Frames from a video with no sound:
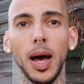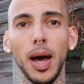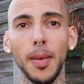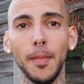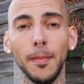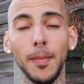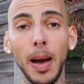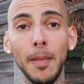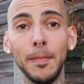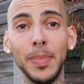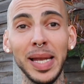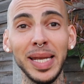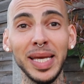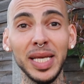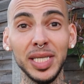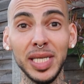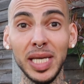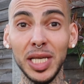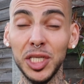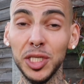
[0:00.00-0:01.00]
my belly
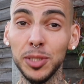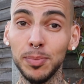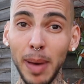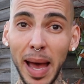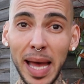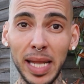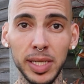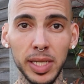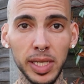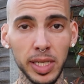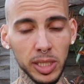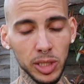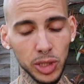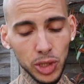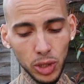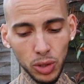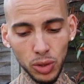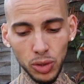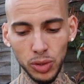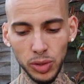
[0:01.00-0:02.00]
is expanding.
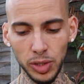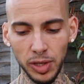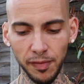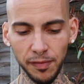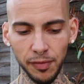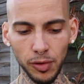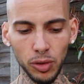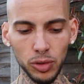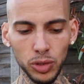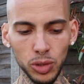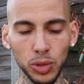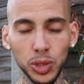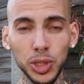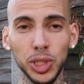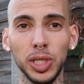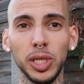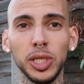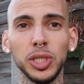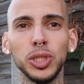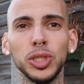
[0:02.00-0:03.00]
So if you're not used to
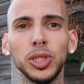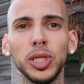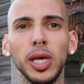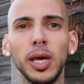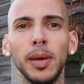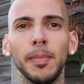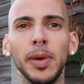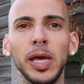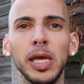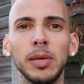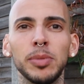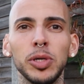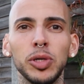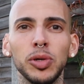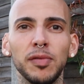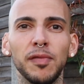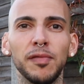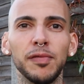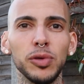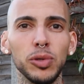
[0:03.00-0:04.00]
this, it may be
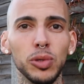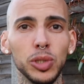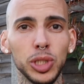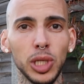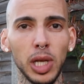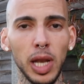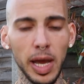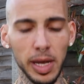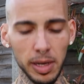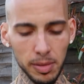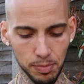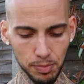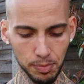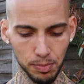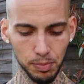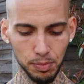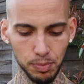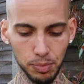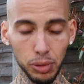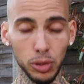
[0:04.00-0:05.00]
good for you to like
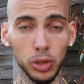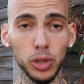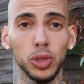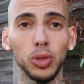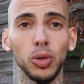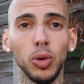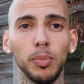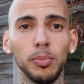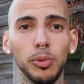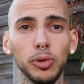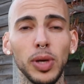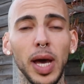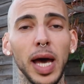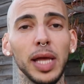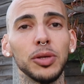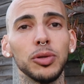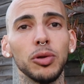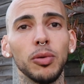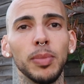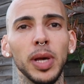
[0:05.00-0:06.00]
put your hand
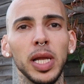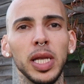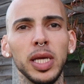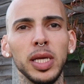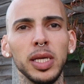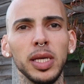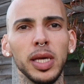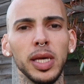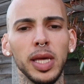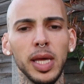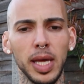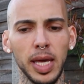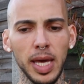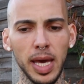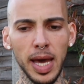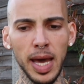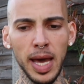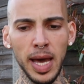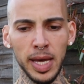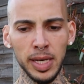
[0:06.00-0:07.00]
on your belly
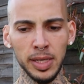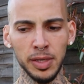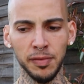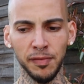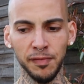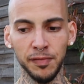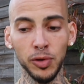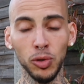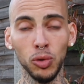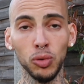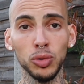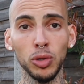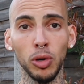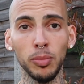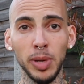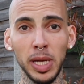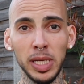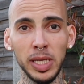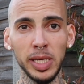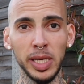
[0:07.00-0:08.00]
and feel your
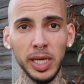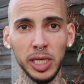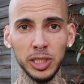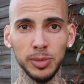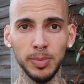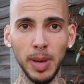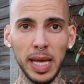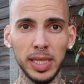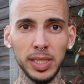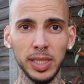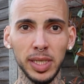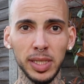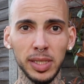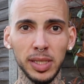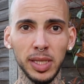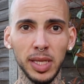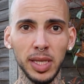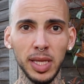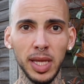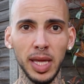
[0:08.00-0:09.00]
belly expanding.
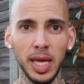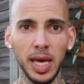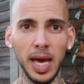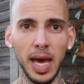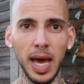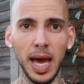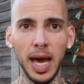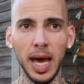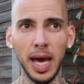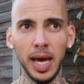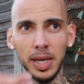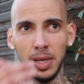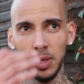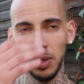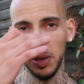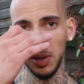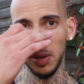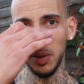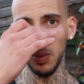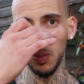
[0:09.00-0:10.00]
And
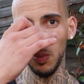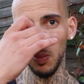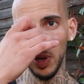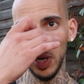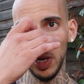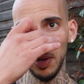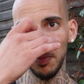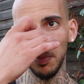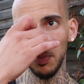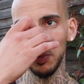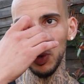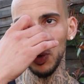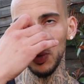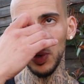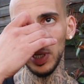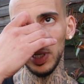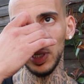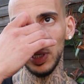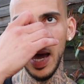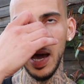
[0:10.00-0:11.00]
when I'm
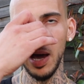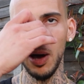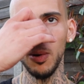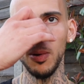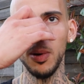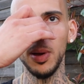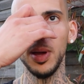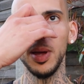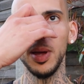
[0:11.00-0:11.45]
going out,